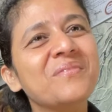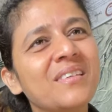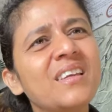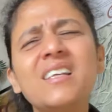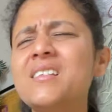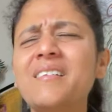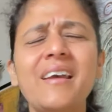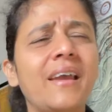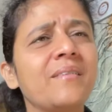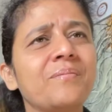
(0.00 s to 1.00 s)
It's okay.
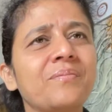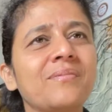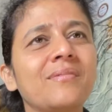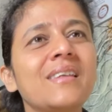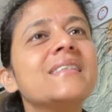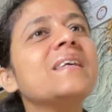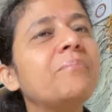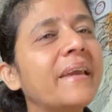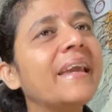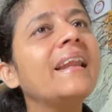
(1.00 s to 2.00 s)
See,
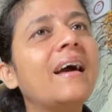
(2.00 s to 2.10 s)
male are